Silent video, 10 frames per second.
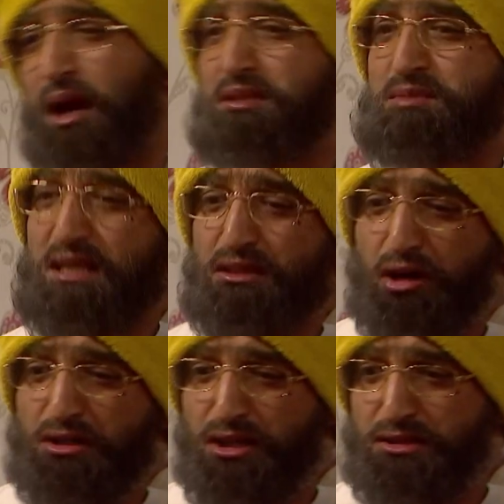Promise me you
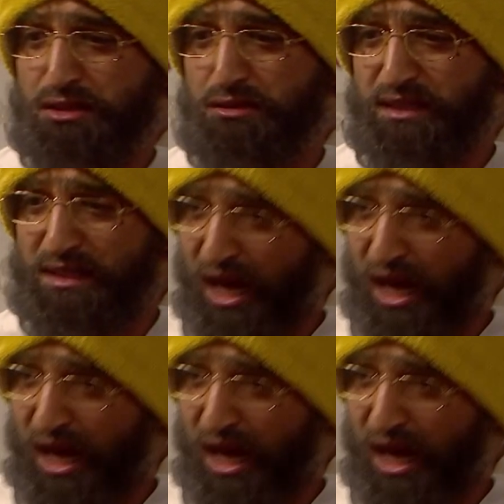won't go through with it.